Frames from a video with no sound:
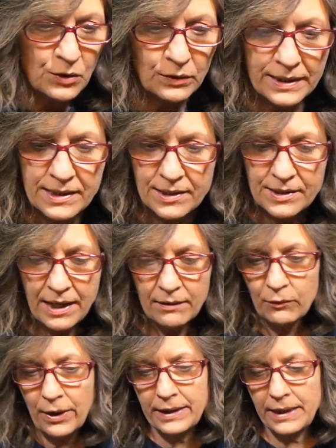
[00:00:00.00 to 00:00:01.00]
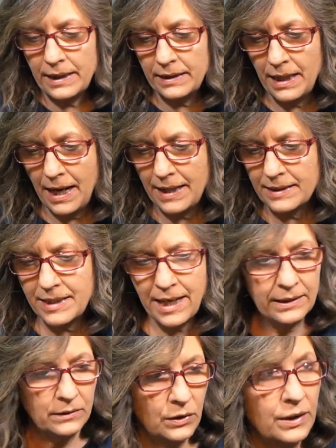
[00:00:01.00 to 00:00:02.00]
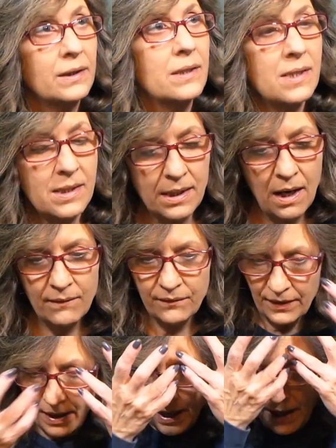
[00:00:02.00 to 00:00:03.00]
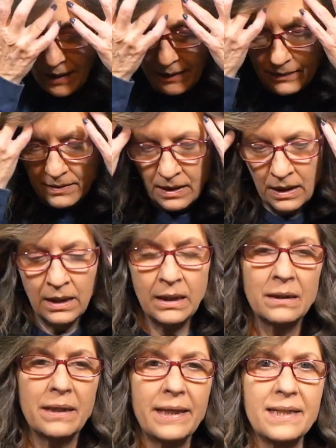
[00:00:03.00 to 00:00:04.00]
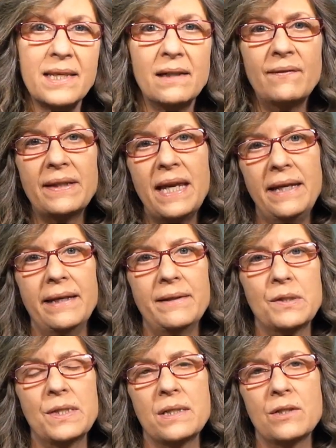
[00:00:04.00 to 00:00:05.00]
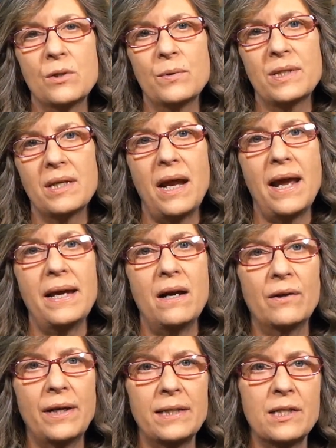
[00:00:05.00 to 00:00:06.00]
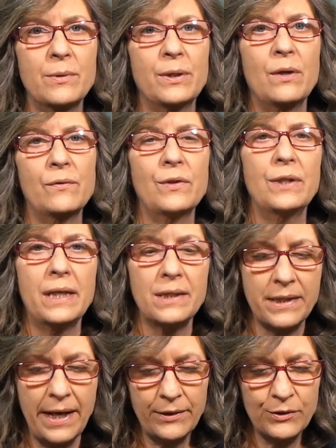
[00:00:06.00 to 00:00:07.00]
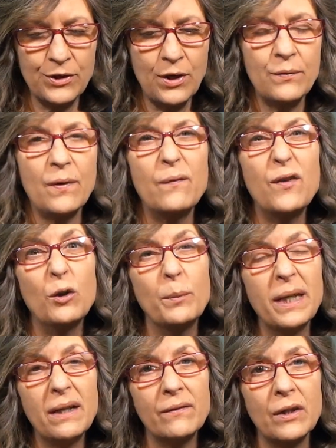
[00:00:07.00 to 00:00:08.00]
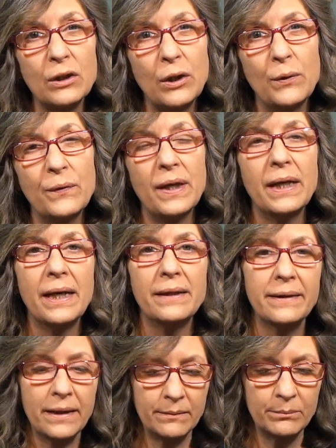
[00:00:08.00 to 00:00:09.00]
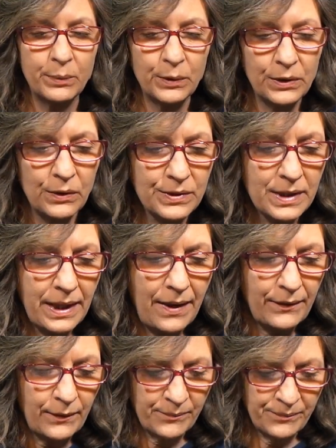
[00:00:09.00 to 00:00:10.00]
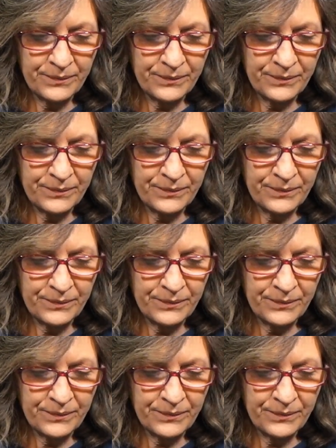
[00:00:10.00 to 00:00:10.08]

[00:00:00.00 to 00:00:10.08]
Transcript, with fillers: so let's just get right in and take a look at this stuff. And like I said, if I can't get to, to it today, I'll get to it over the next day or so. The filming of the clothing and then put it all together.